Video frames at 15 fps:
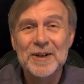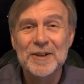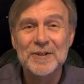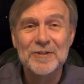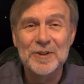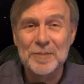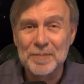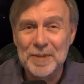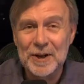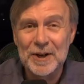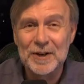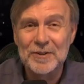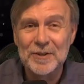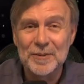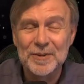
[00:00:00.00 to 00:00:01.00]
is
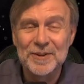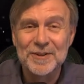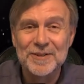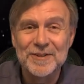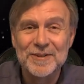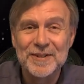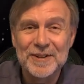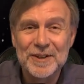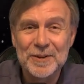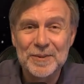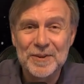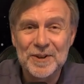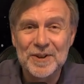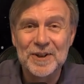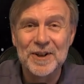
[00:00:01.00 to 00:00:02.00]
impossible
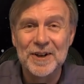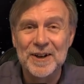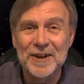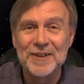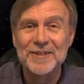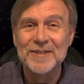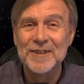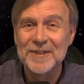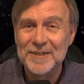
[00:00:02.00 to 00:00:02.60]
with God.